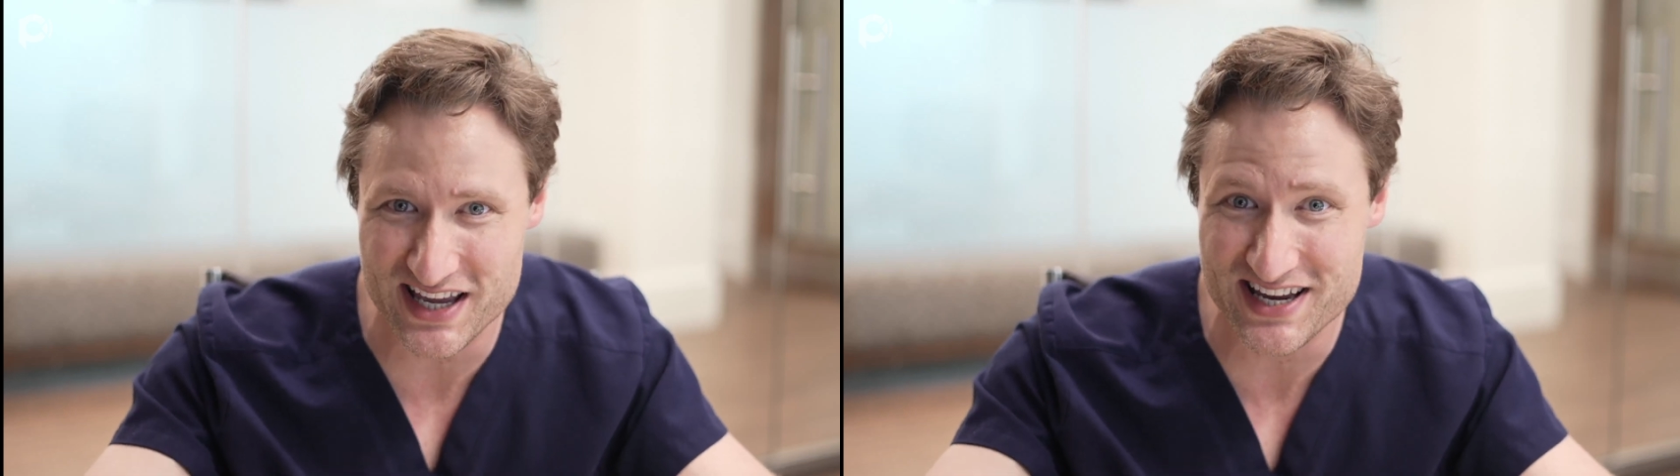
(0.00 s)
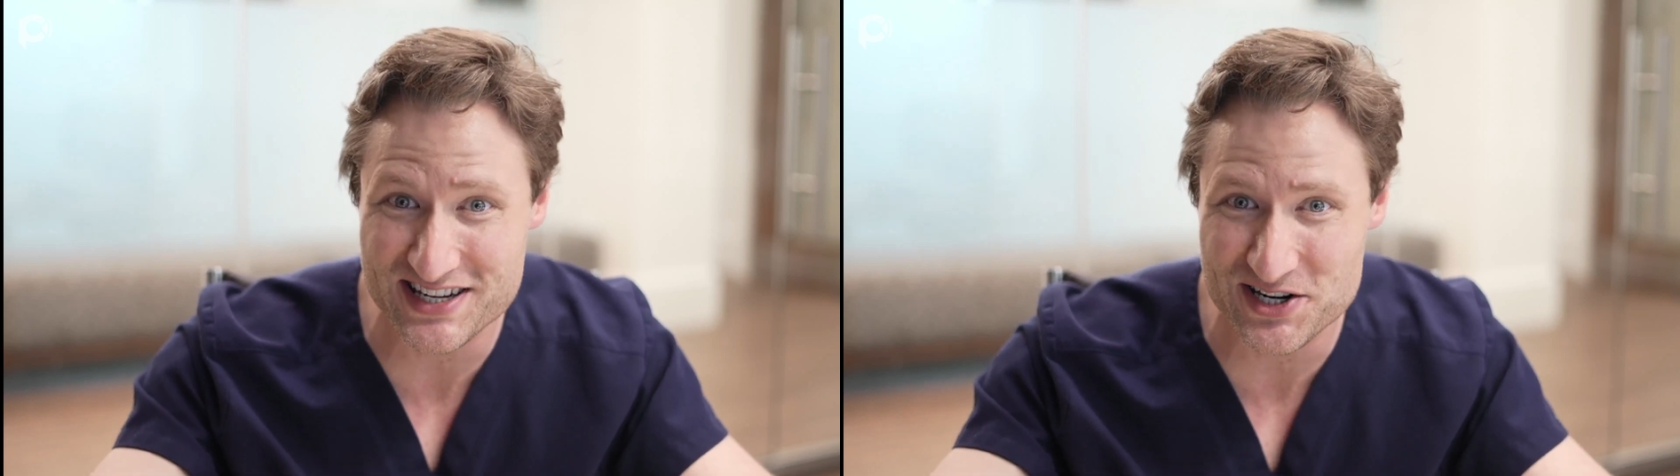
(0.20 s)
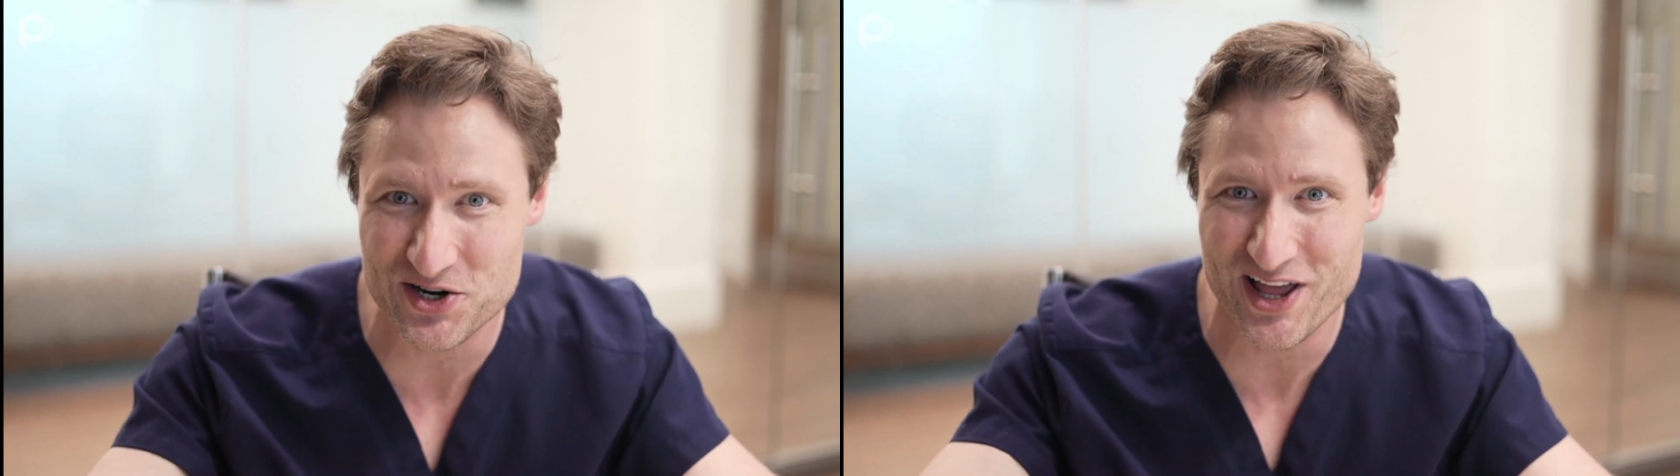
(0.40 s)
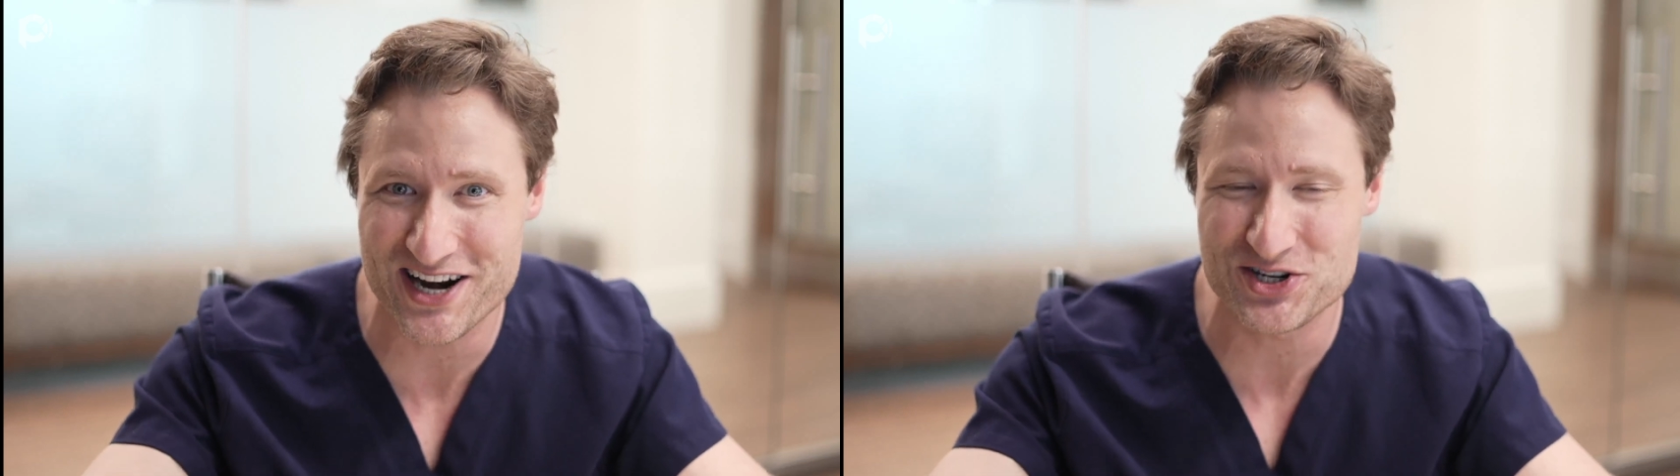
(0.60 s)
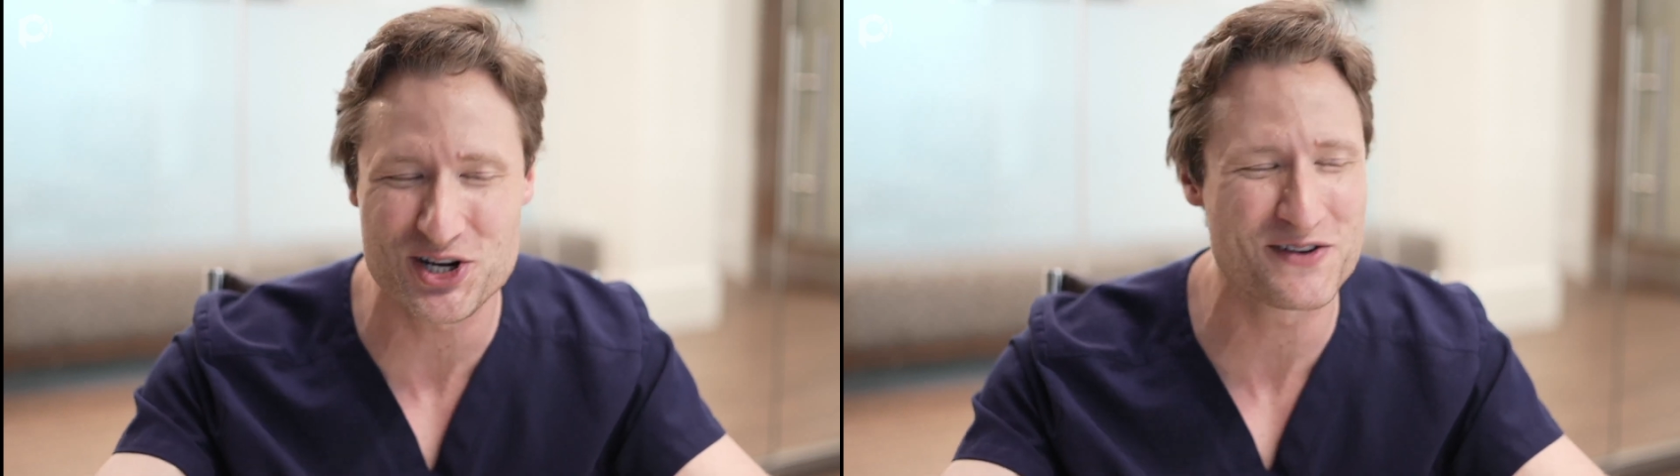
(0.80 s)
easier that
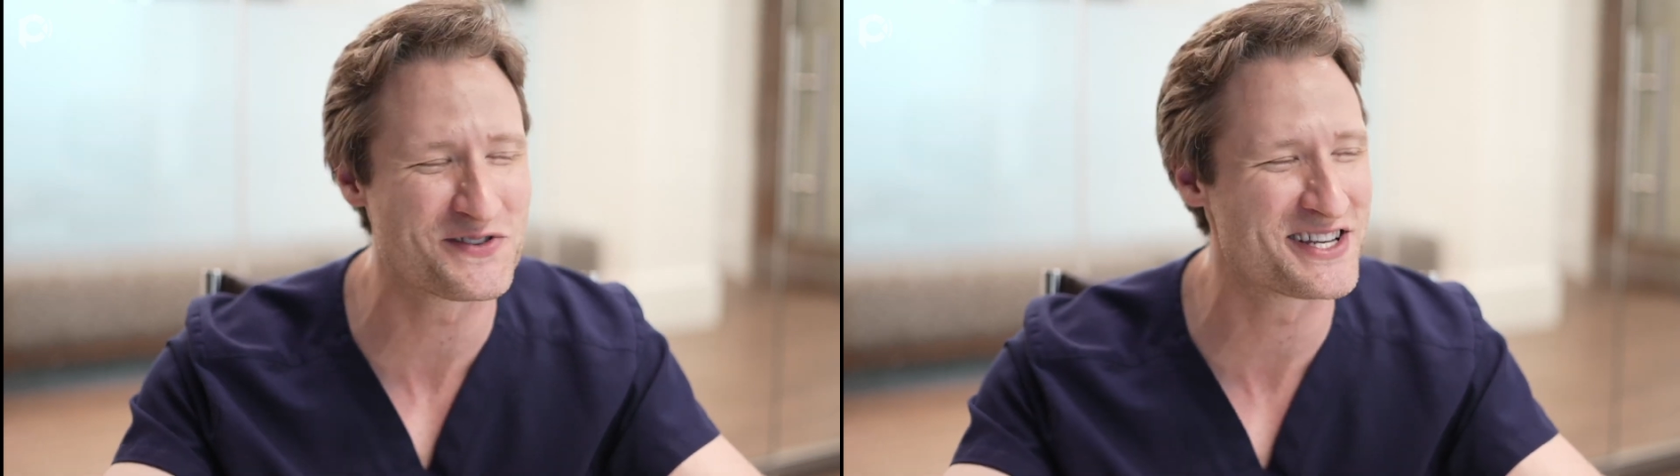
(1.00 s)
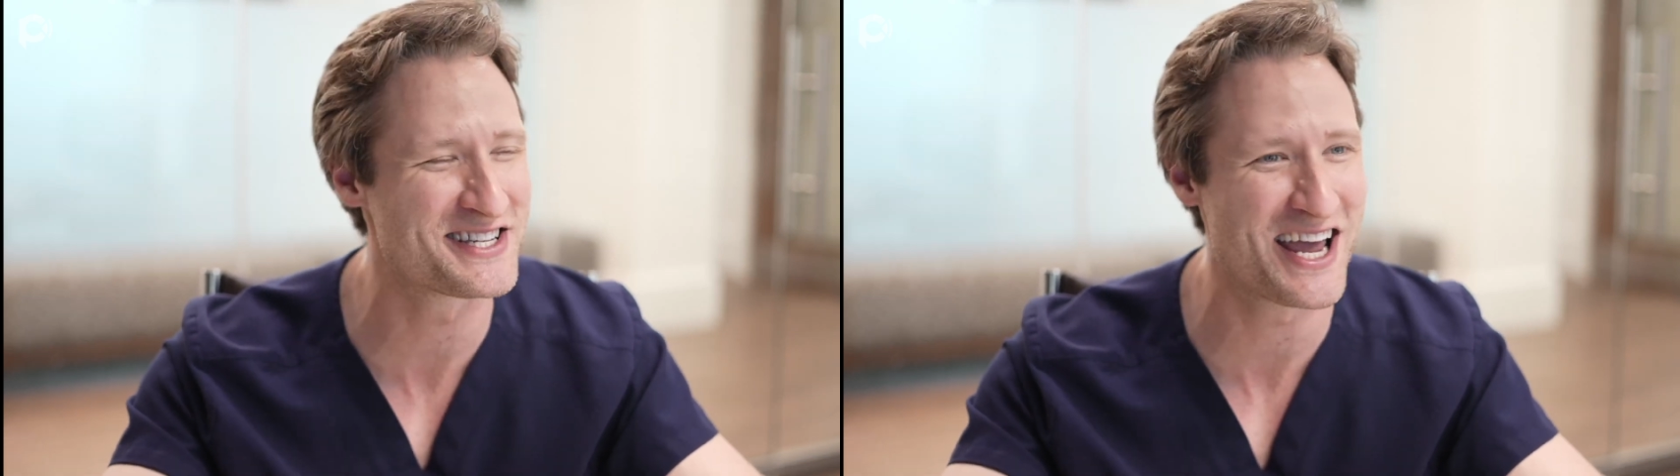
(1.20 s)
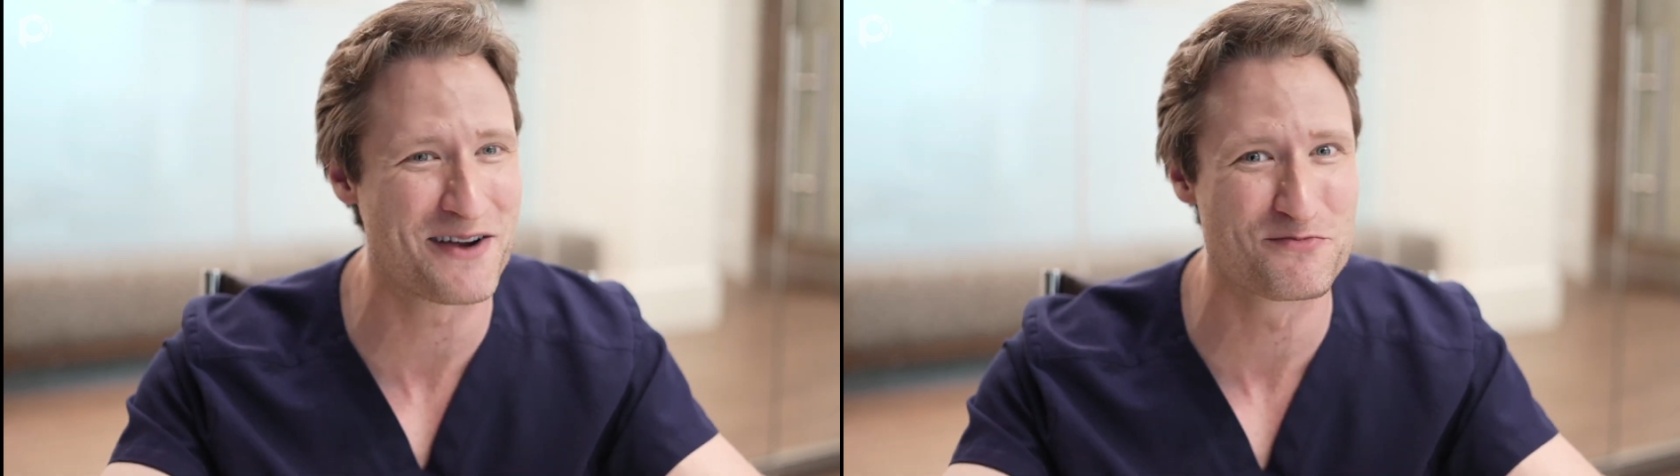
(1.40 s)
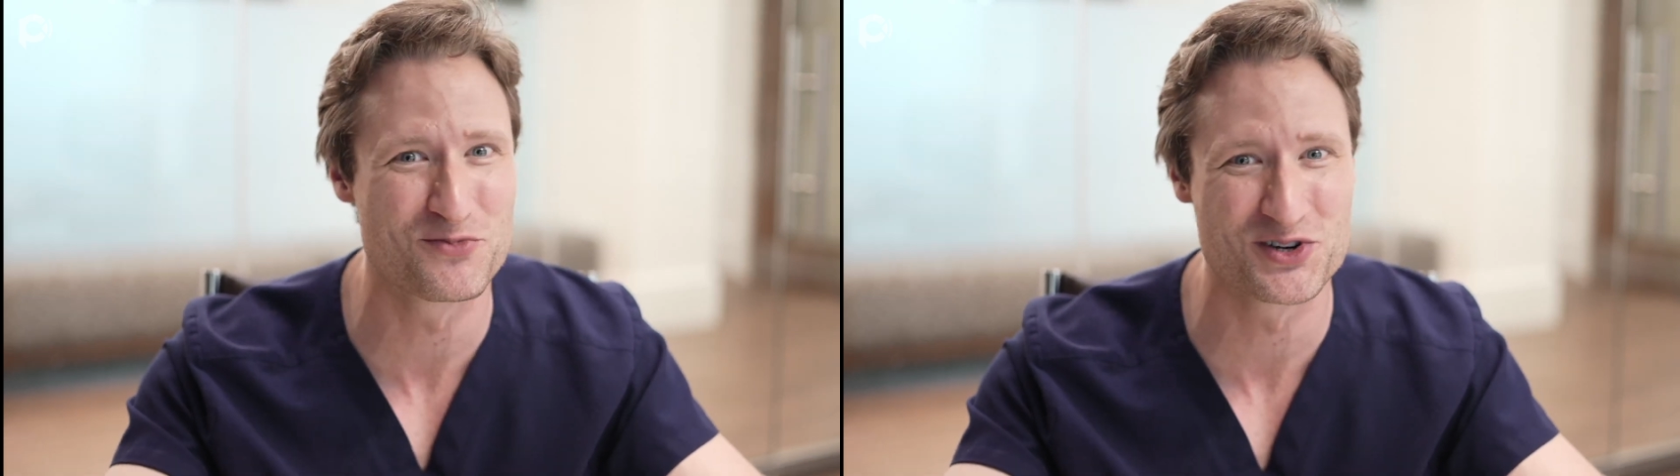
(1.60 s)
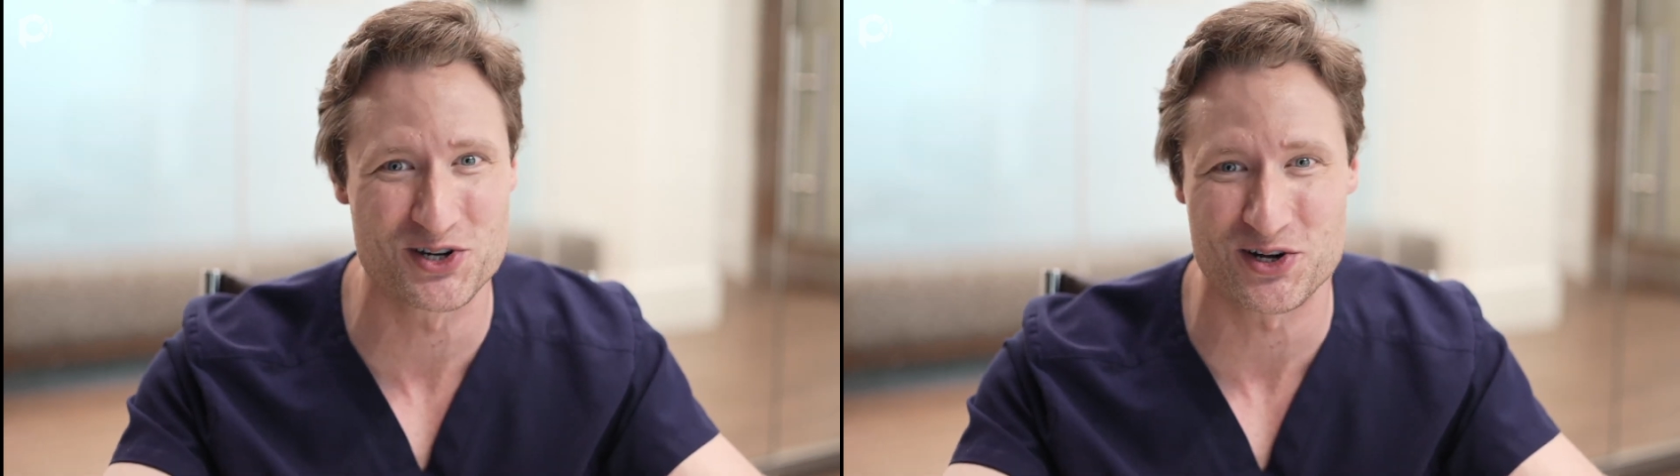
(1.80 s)
achieves the
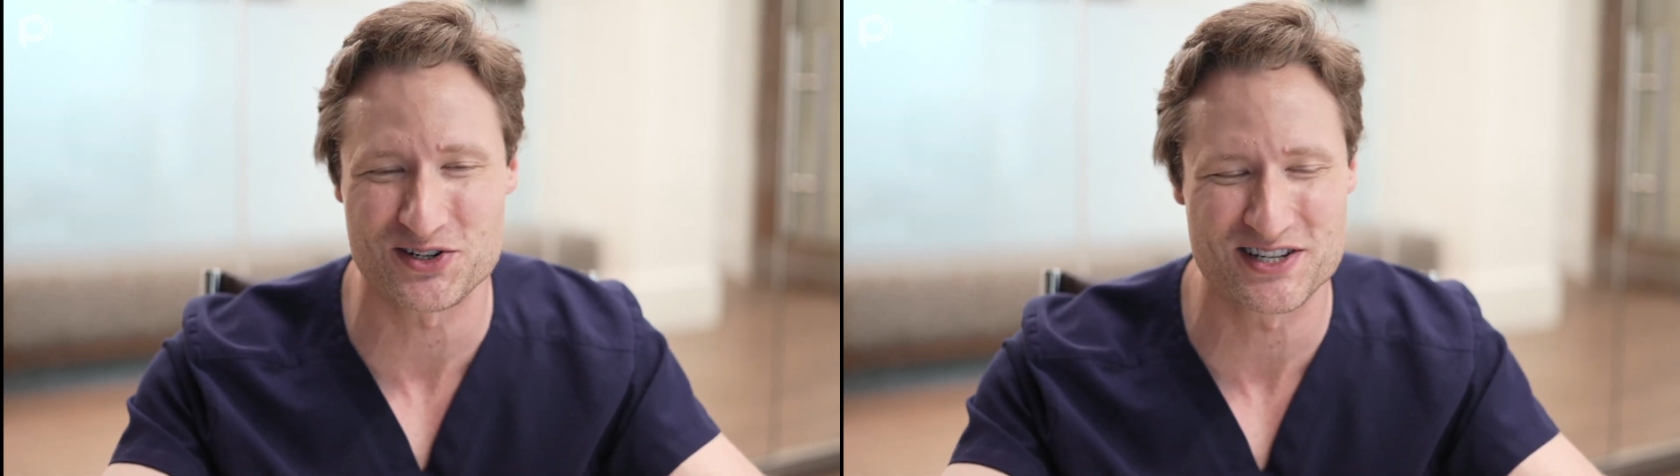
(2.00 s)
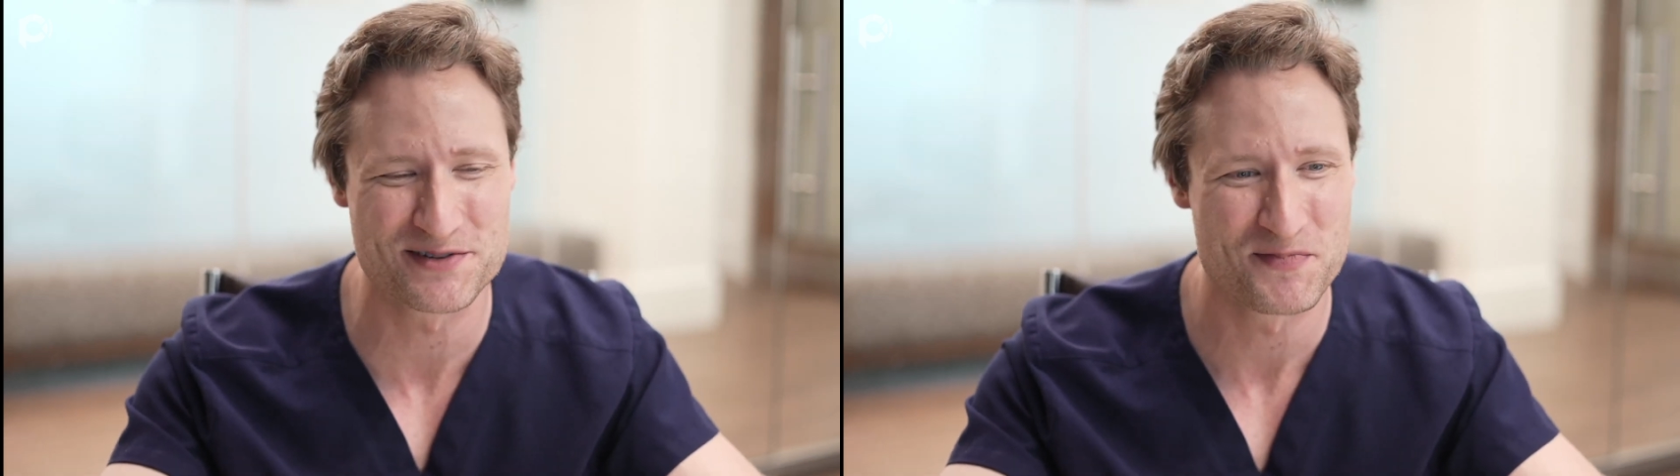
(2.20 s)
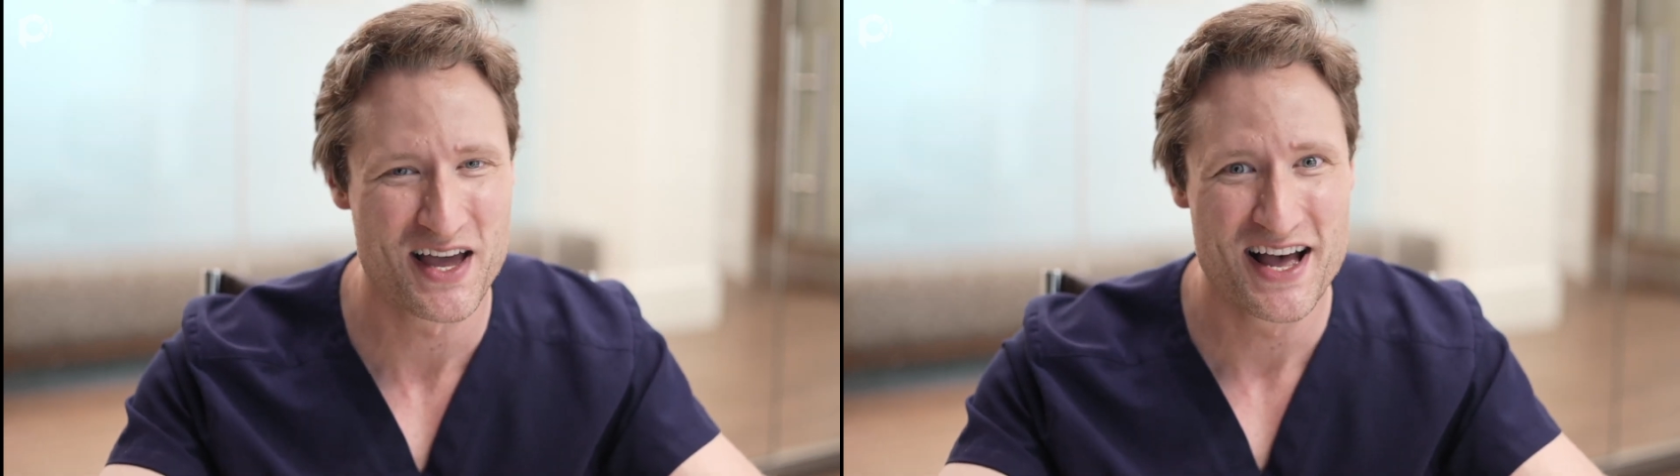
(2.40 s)
same results.